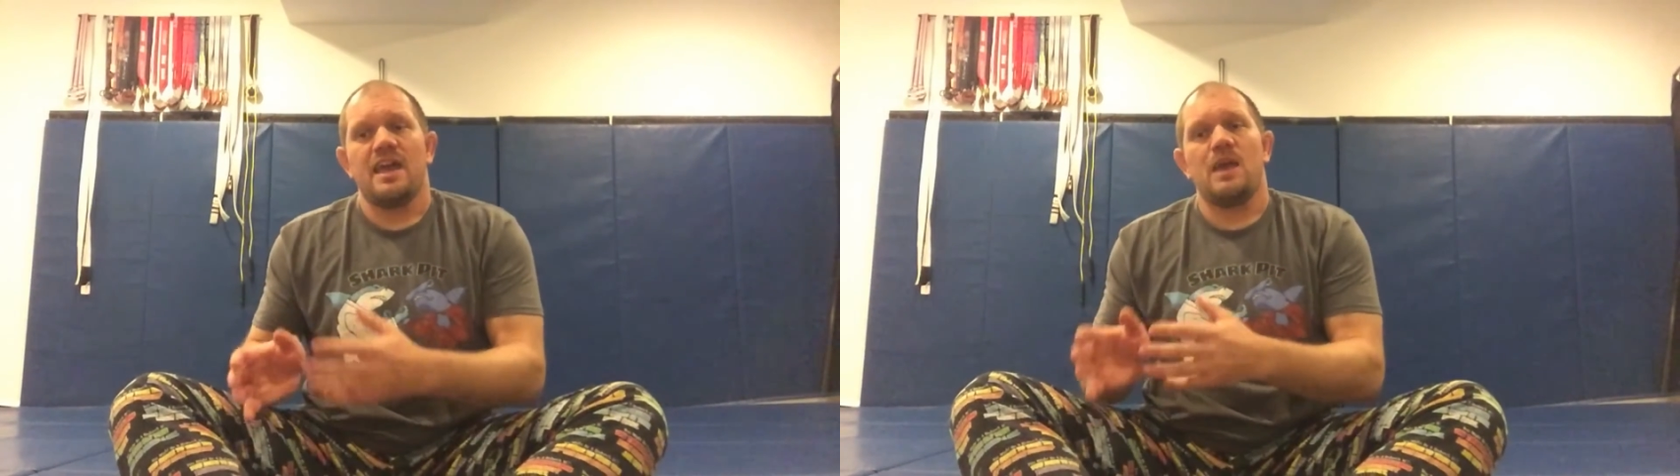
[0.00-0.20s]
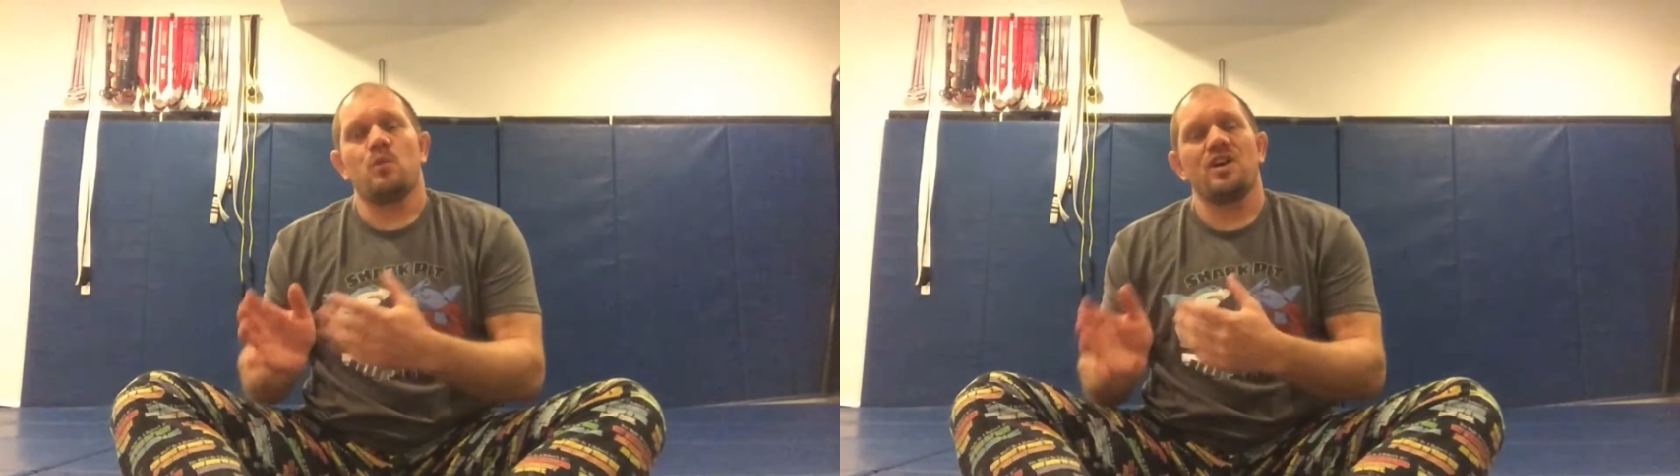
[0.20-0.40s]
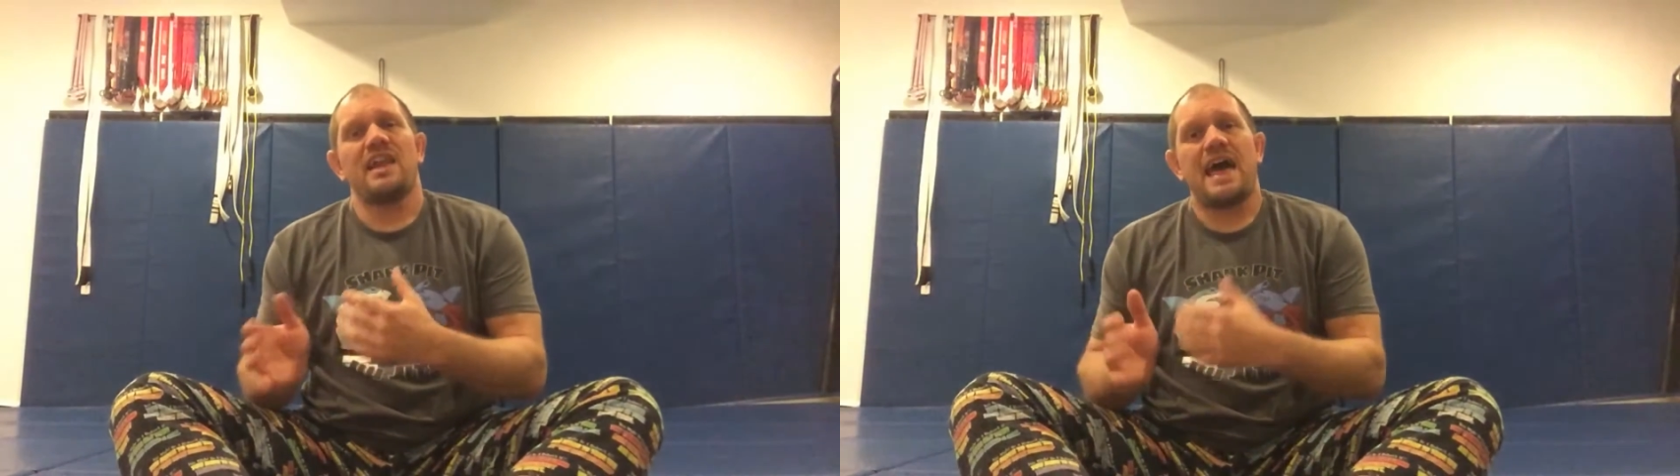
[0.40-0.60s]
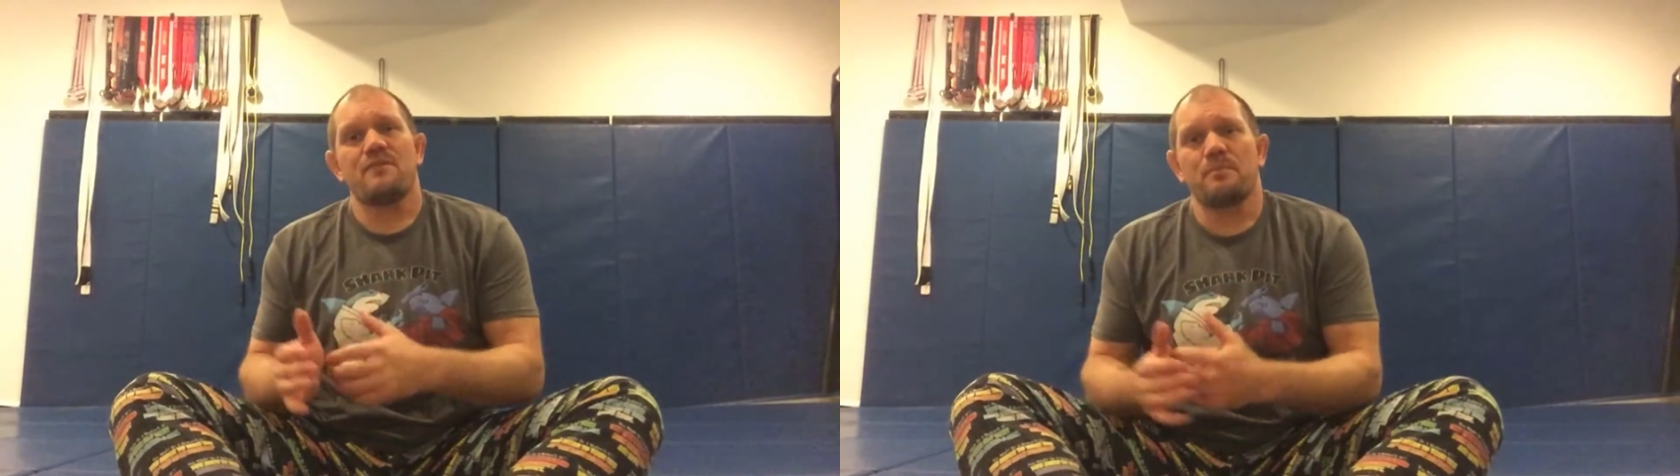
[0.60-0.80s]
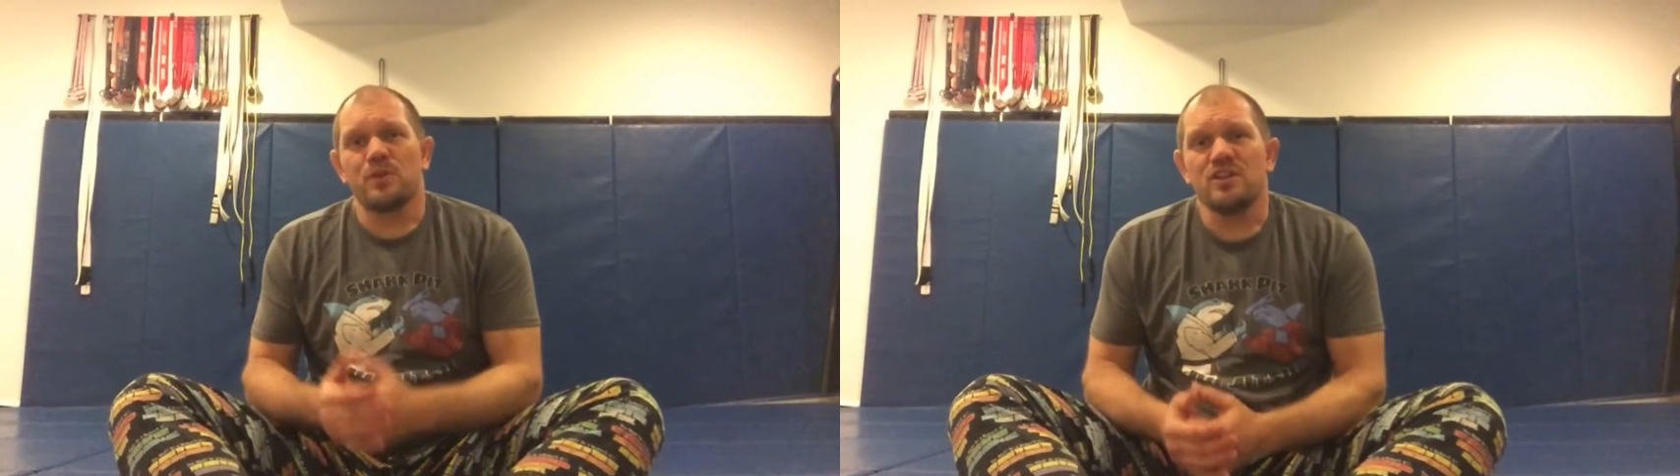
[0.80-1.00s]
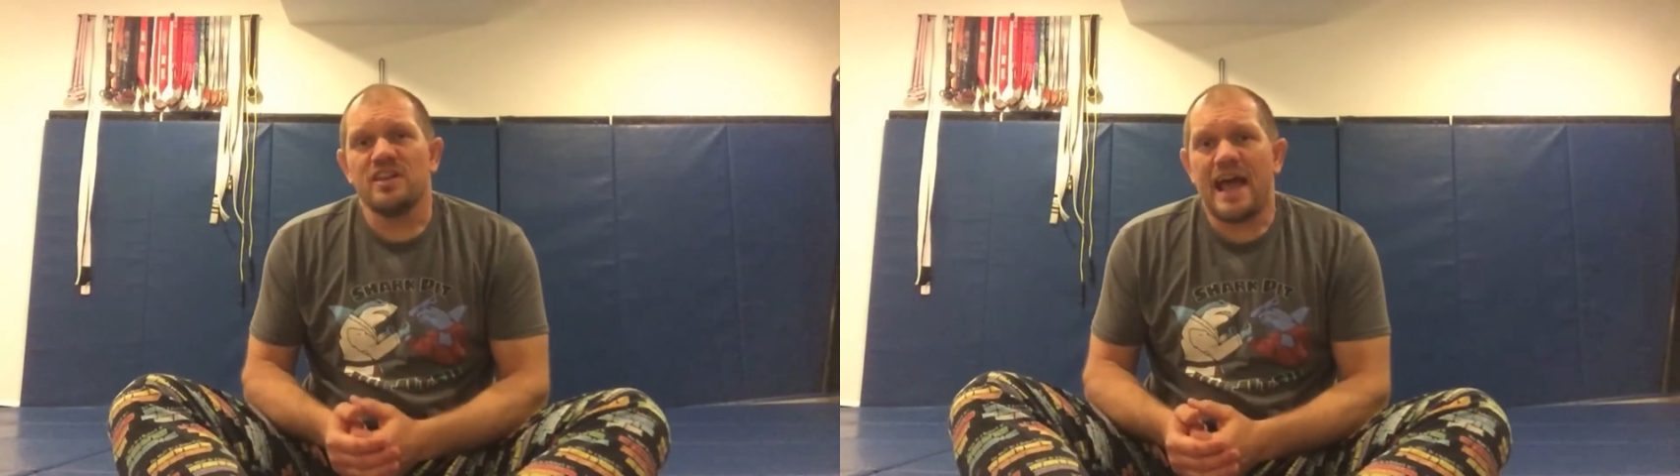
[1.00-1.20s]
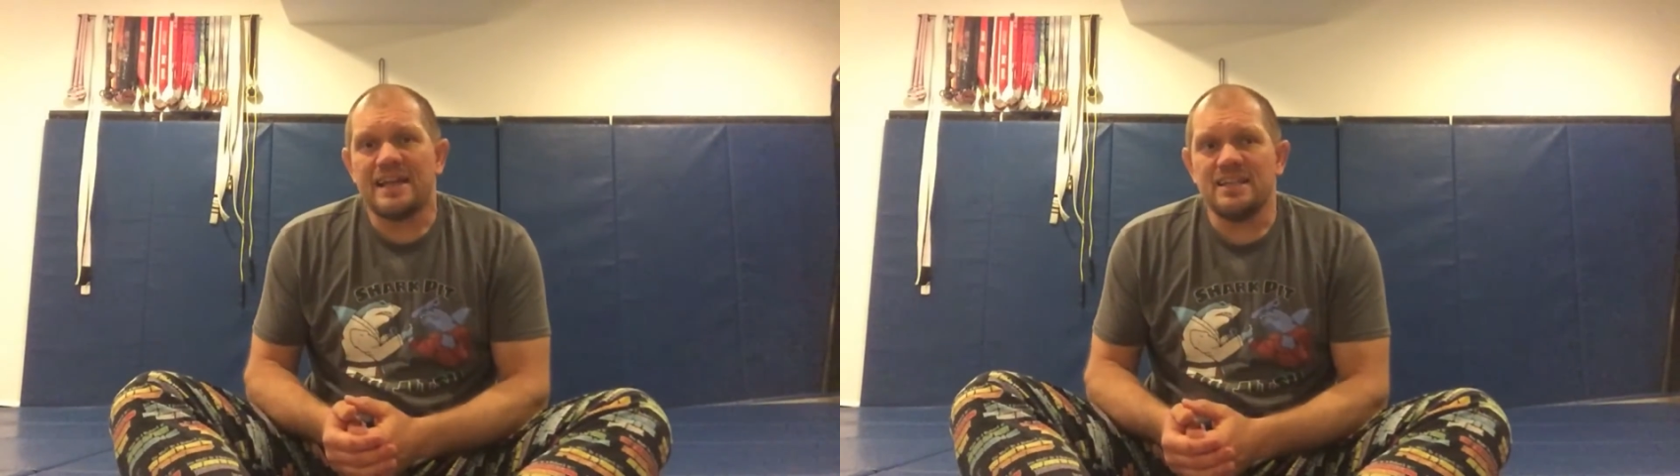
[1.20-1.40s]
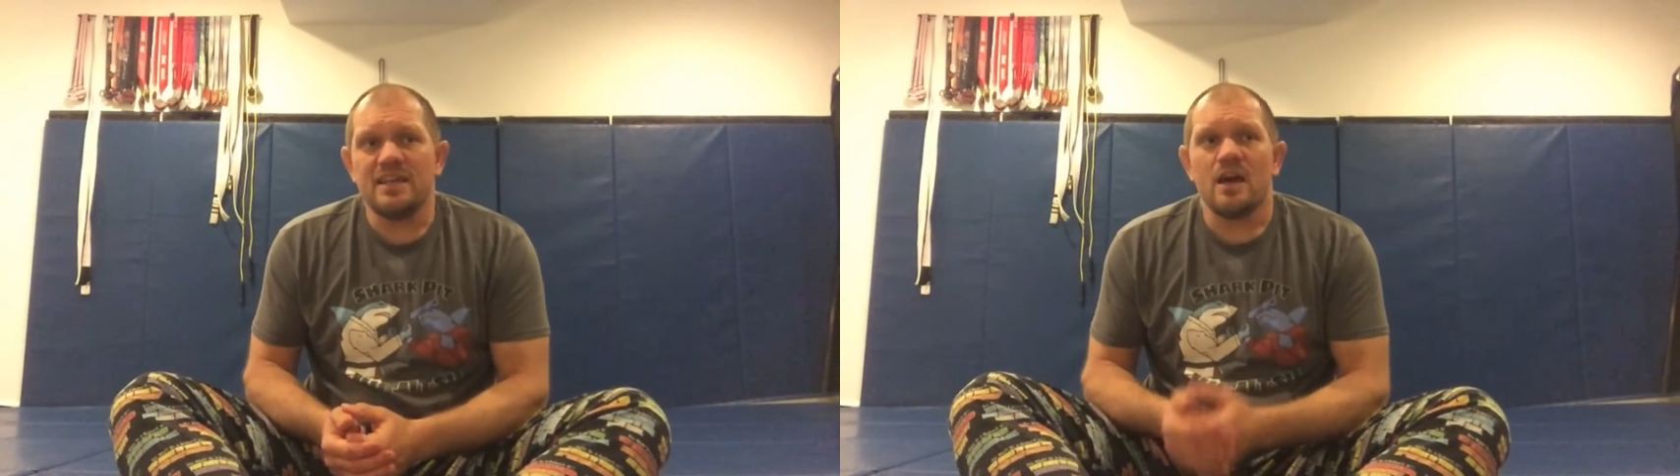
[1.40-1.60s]
And we're going to have a pretty good
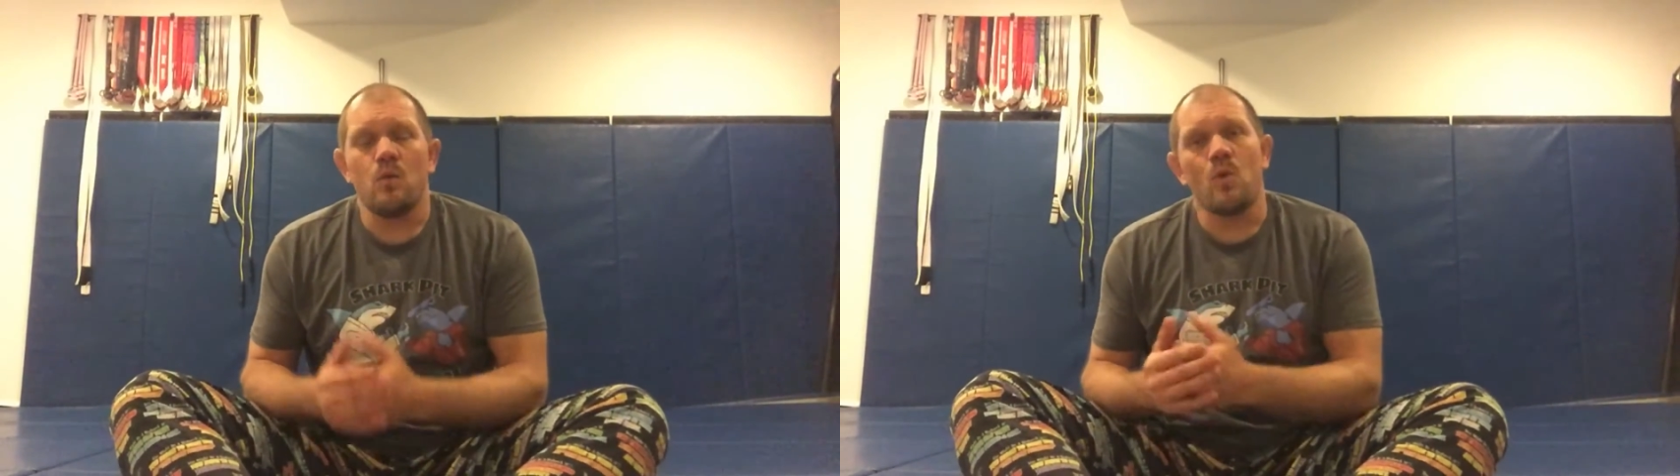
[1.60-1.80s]
idea